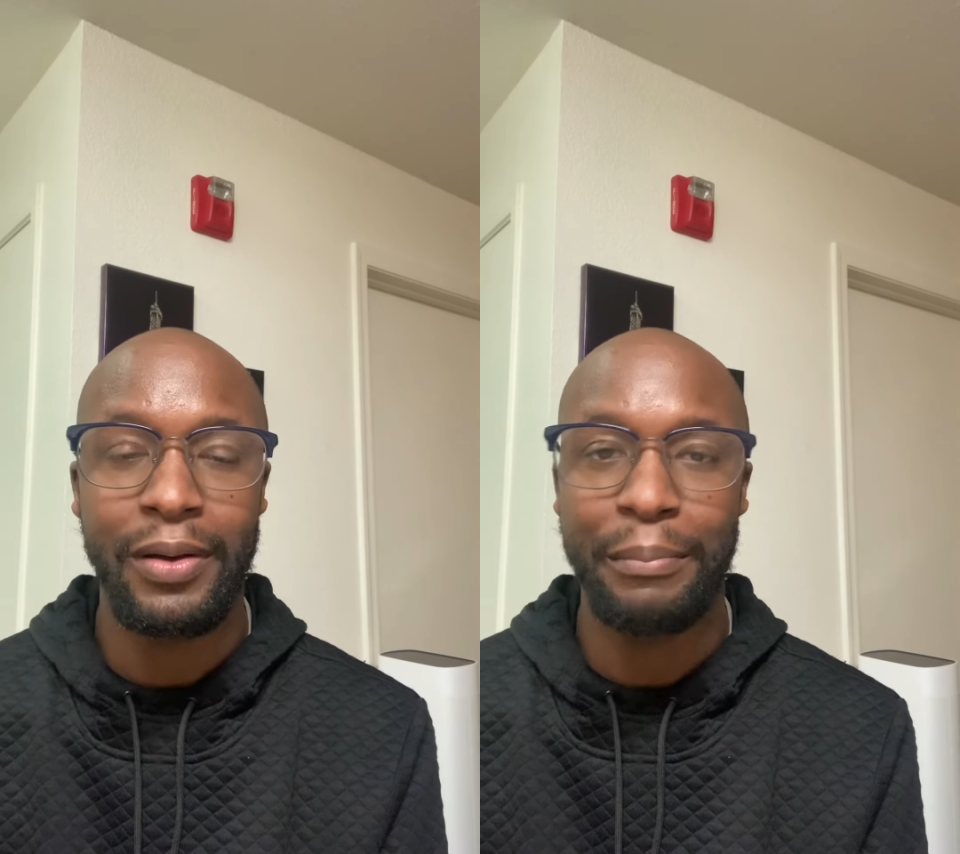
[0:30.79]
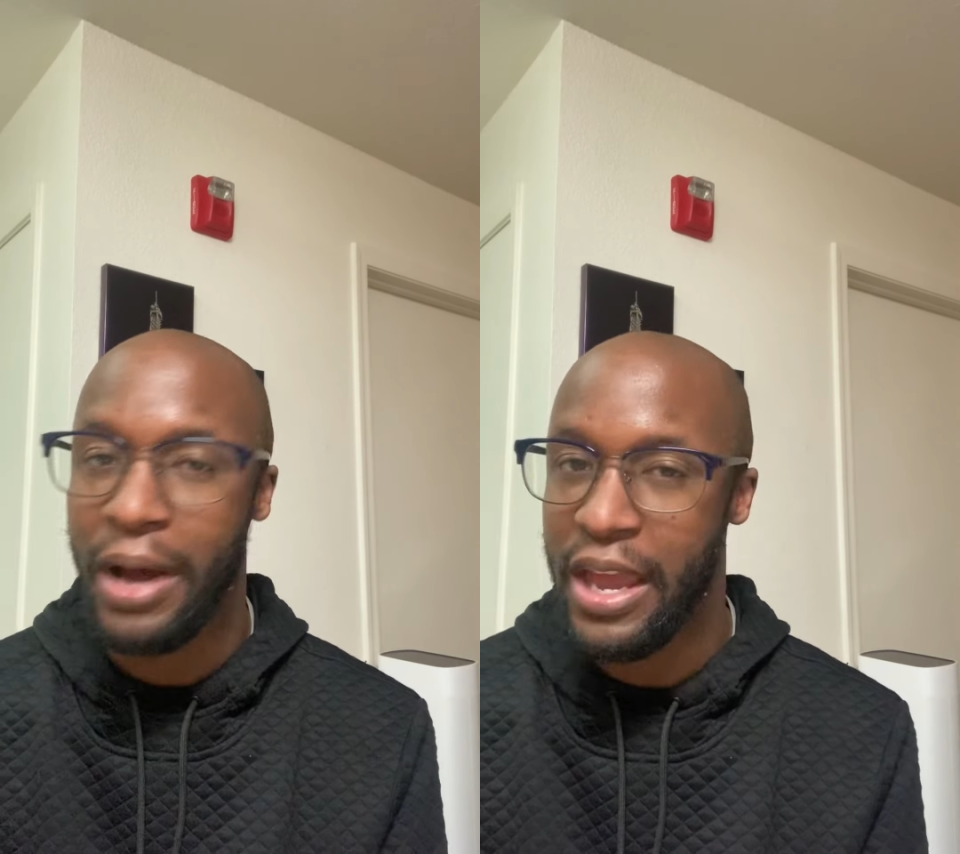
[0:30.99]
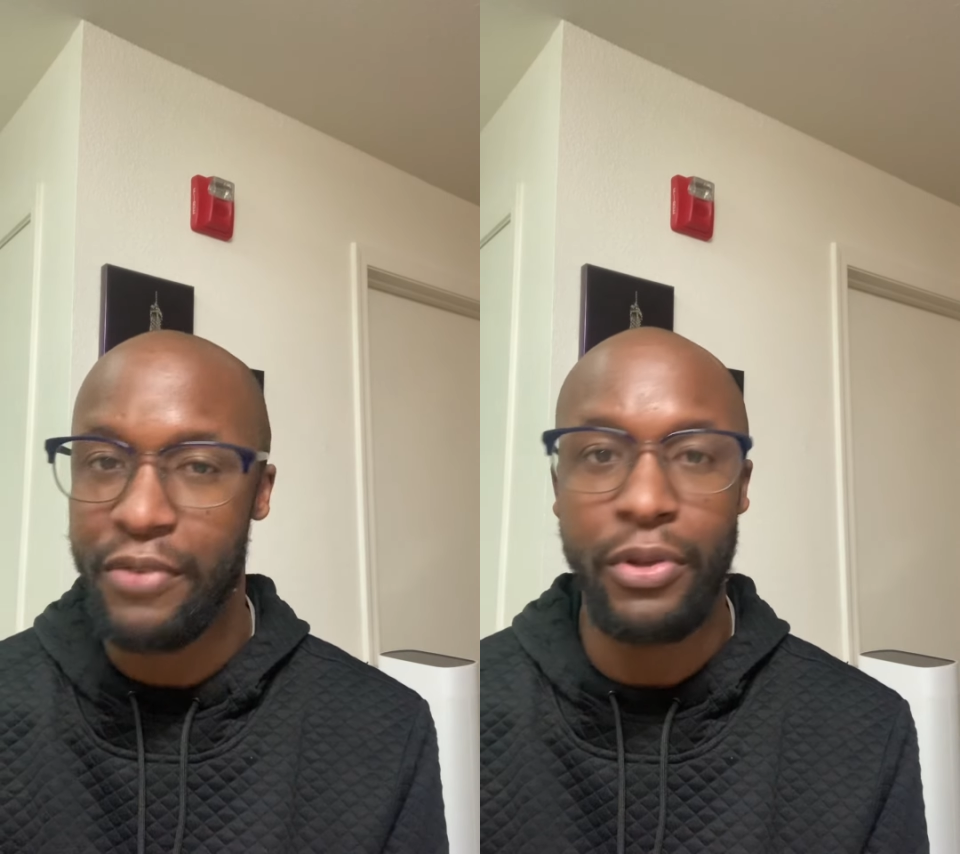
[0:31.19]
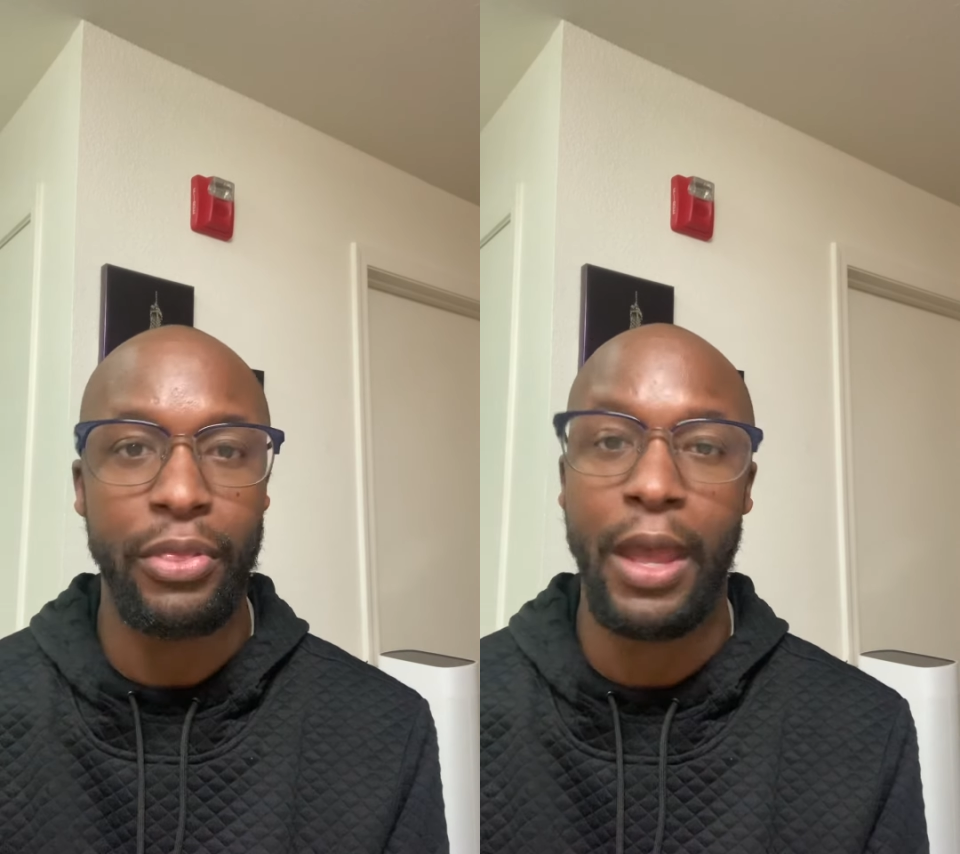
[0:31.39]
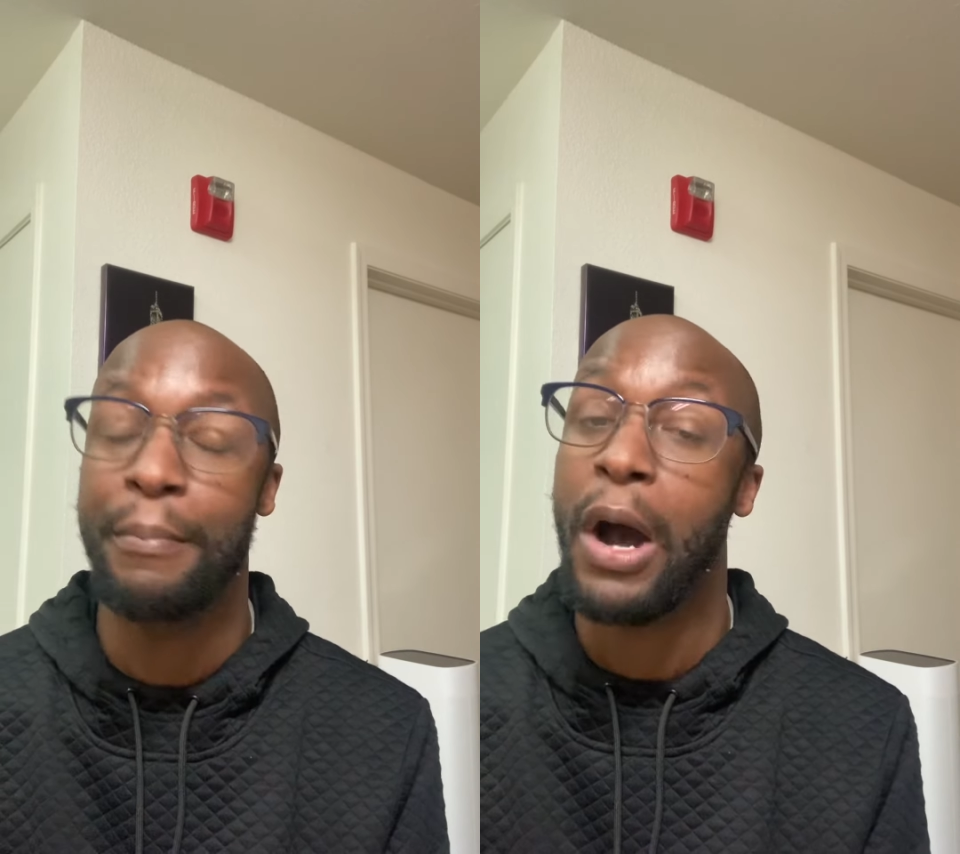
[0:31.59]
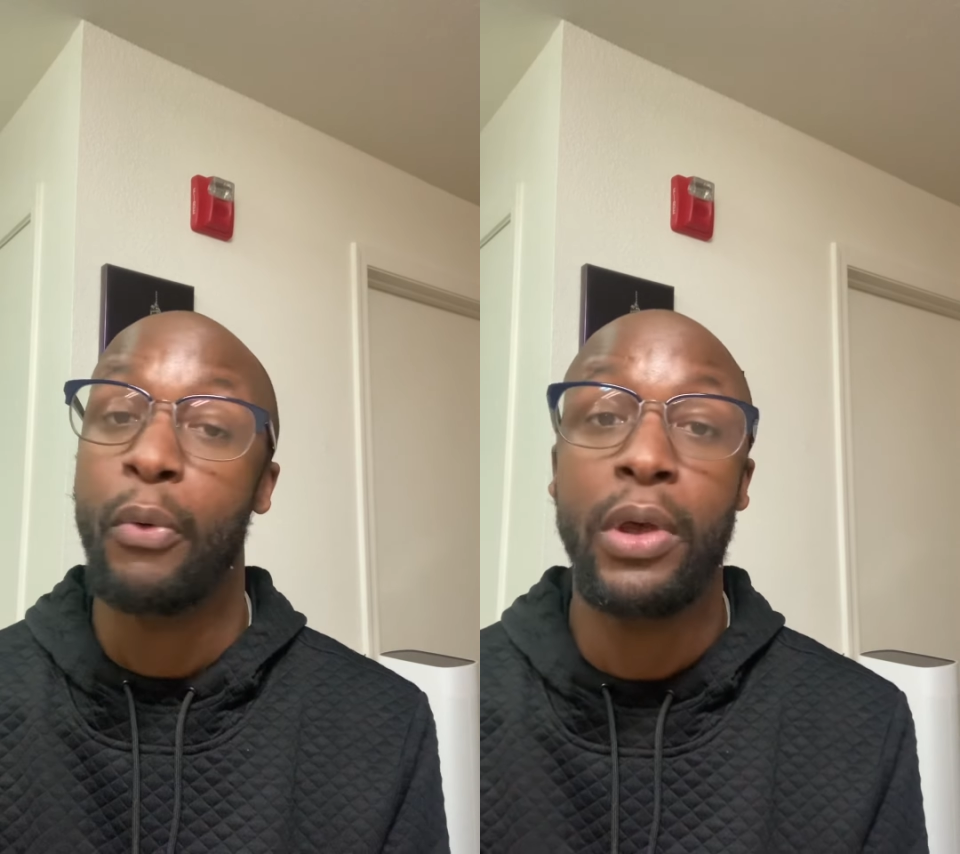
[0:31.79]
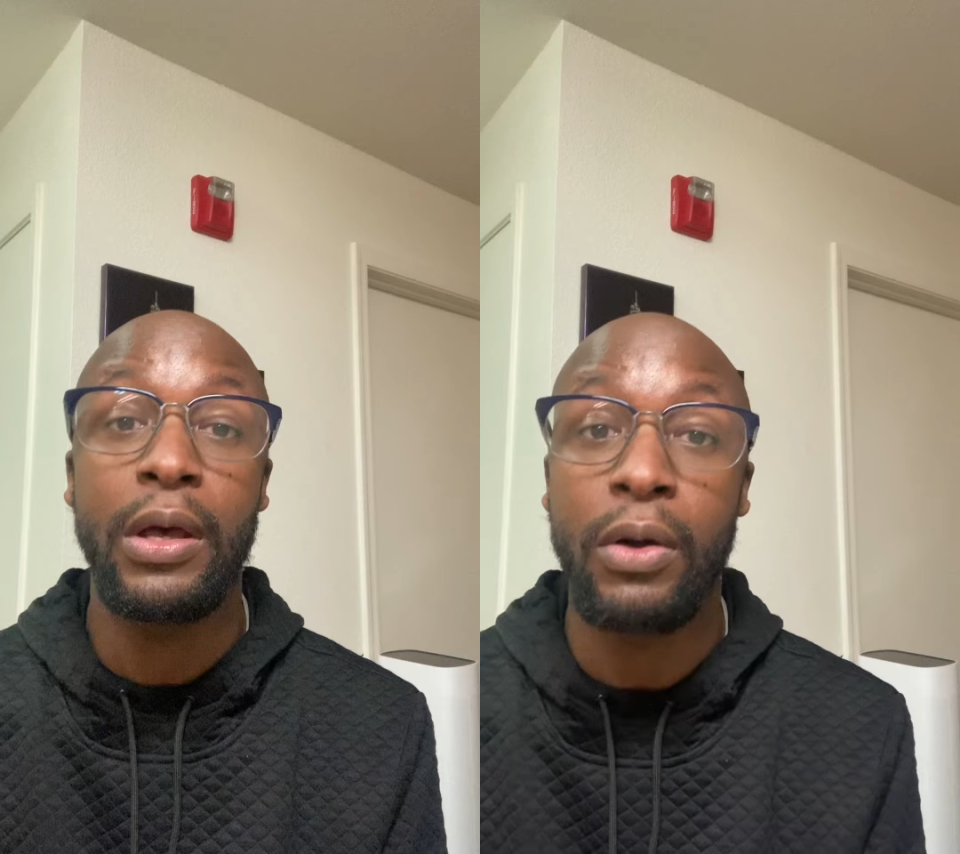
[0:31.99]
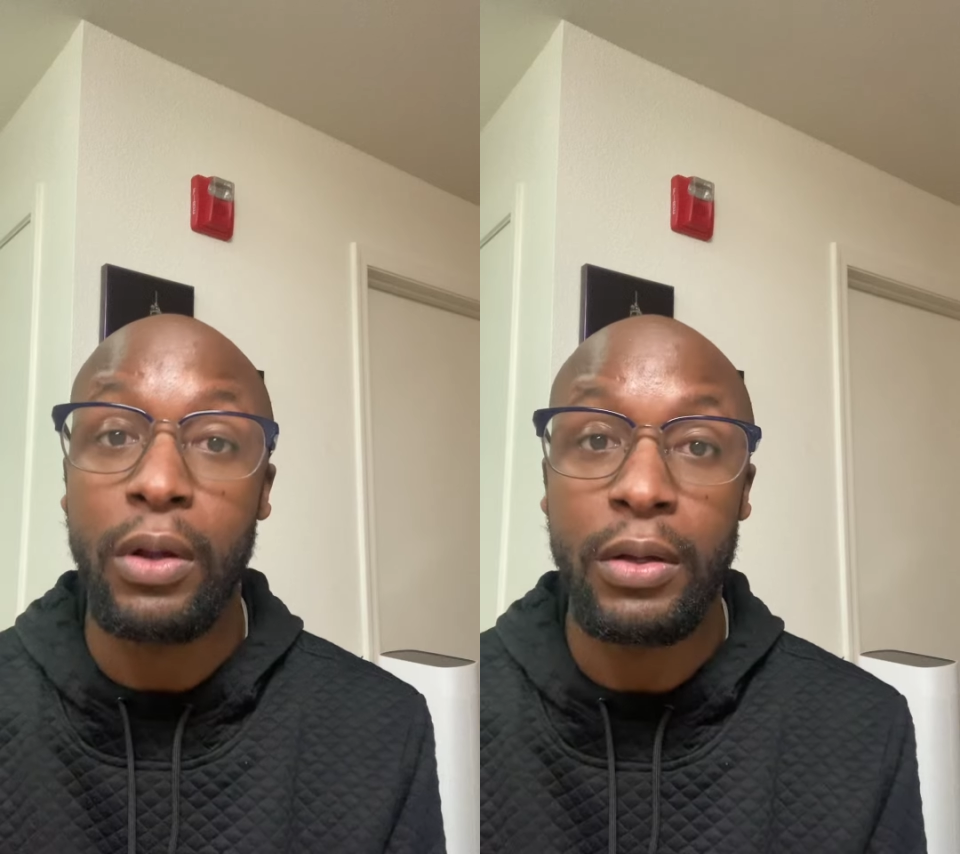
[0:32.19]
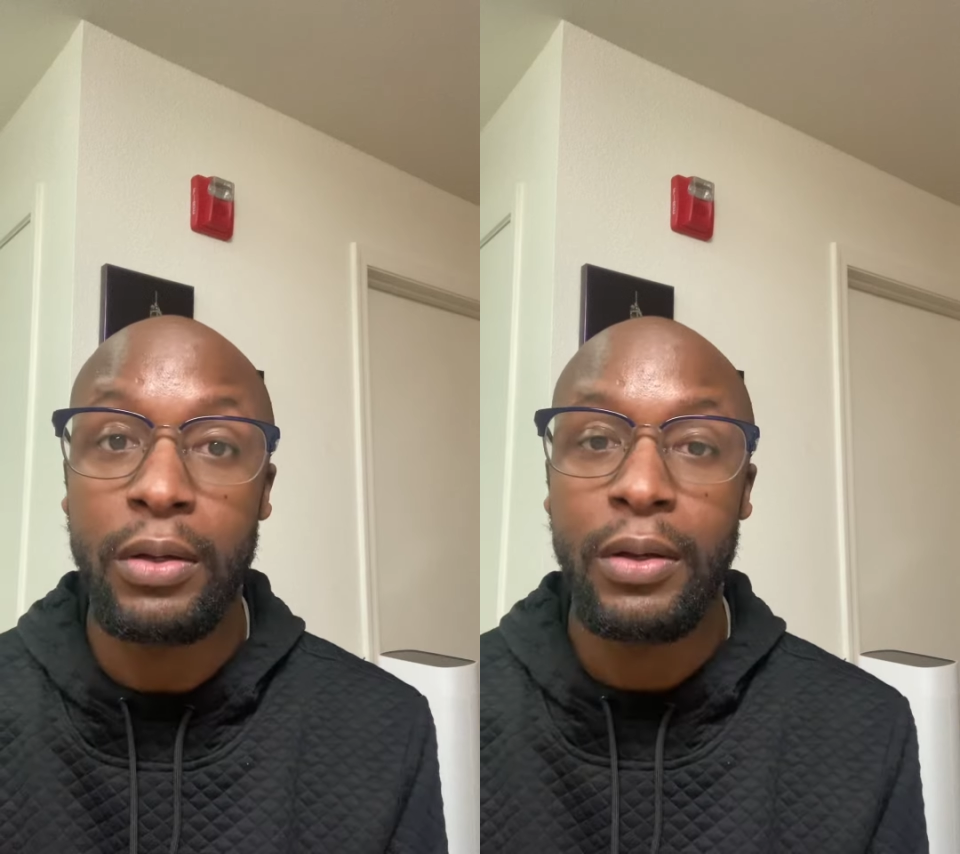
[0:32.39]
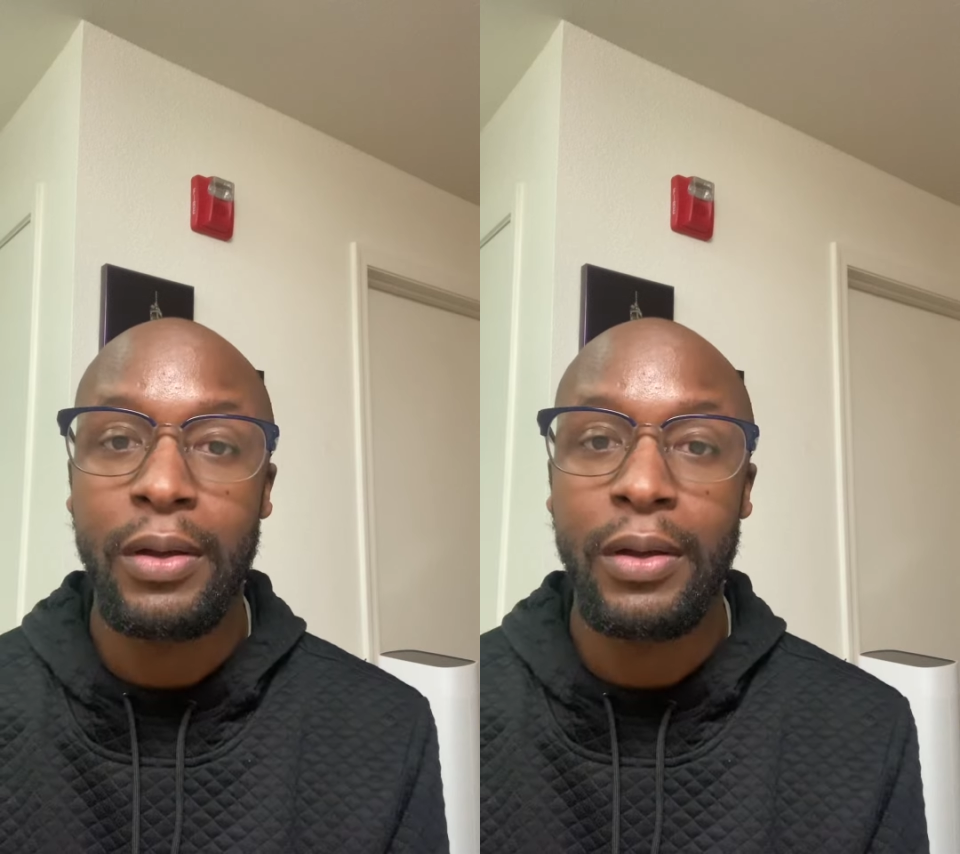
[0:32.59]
my everything, my will,